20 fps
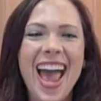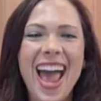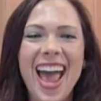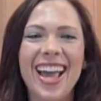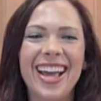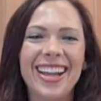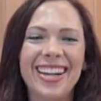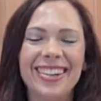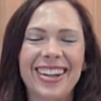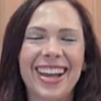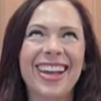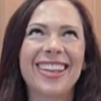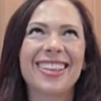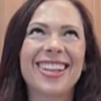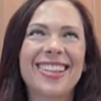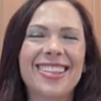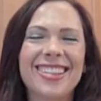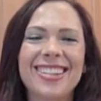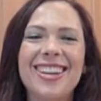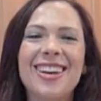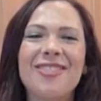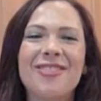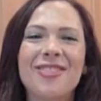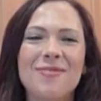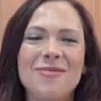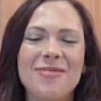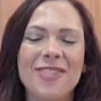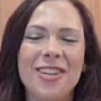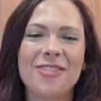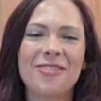And okay, that's enough
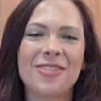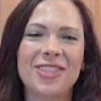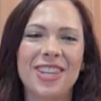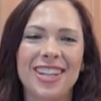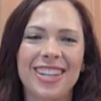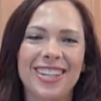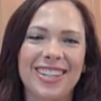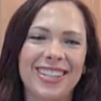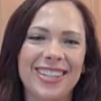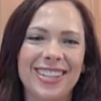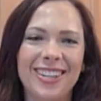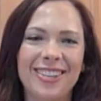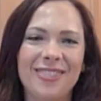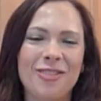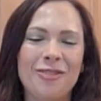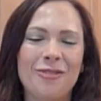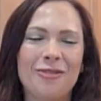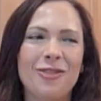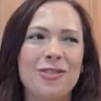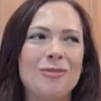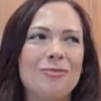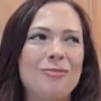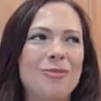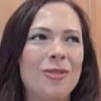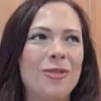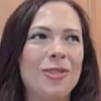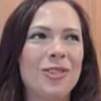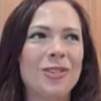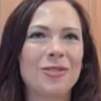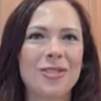of, of the, of the food
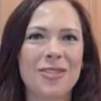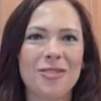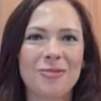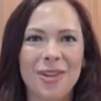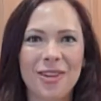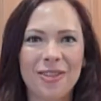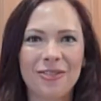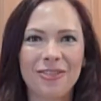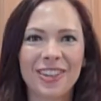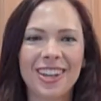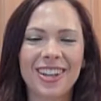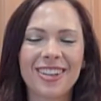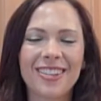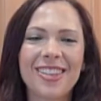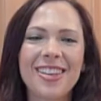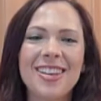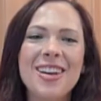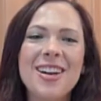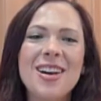porn with my figs,